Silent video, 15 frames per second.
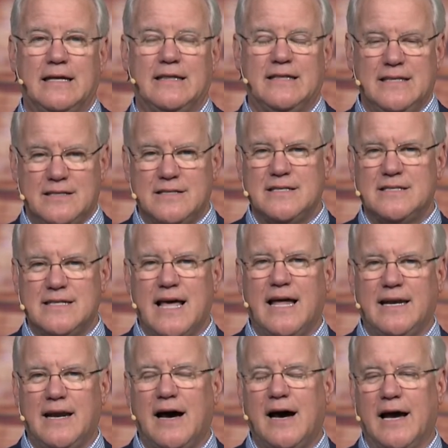This is that
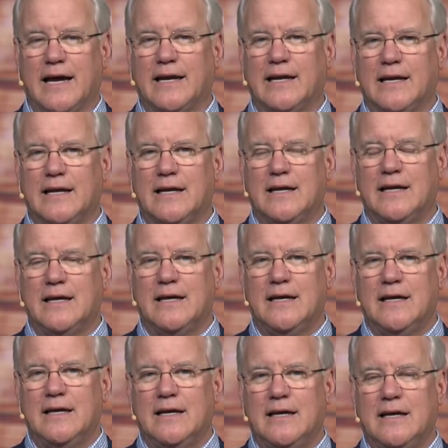night.
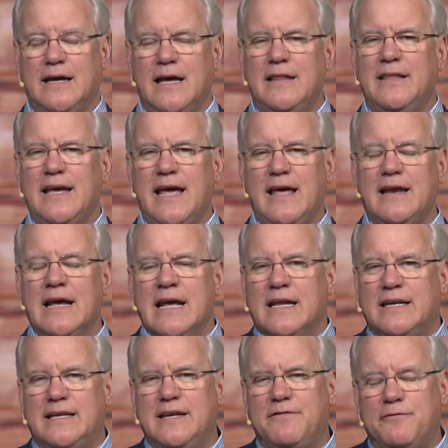And they had
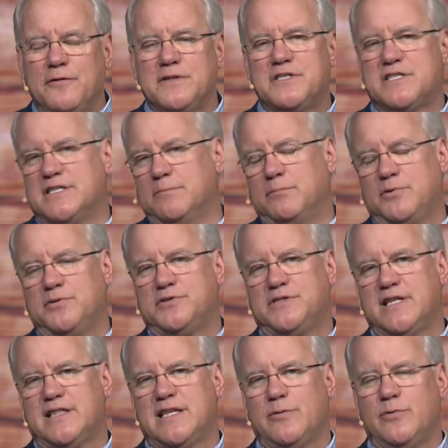different symbols
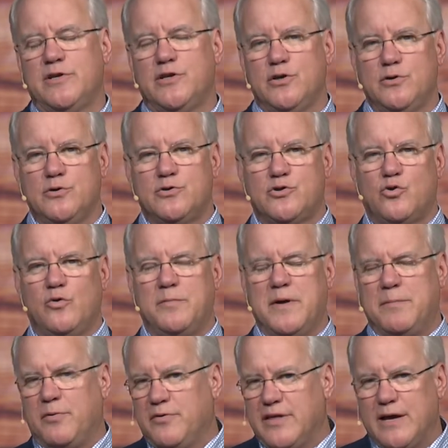that they would use to
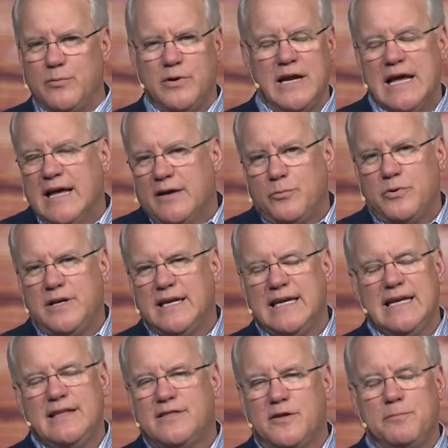remember. They would
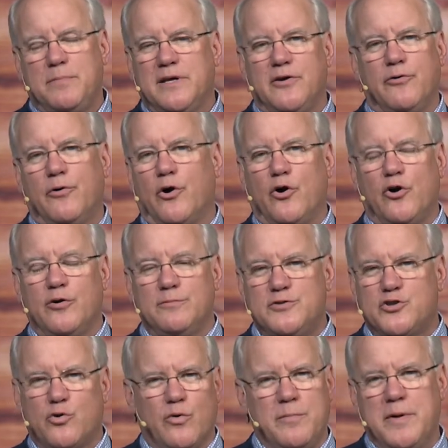eat the bitter herbs
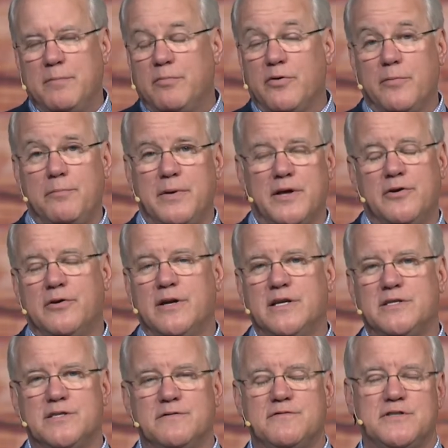to remember the
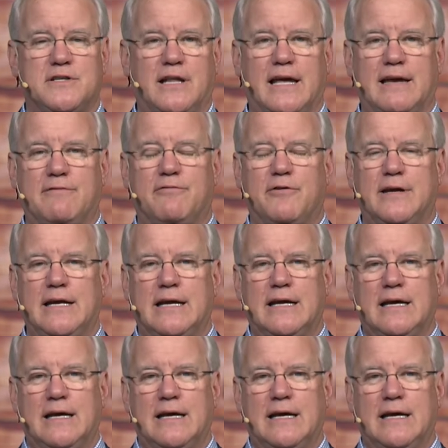bitterness of slavery.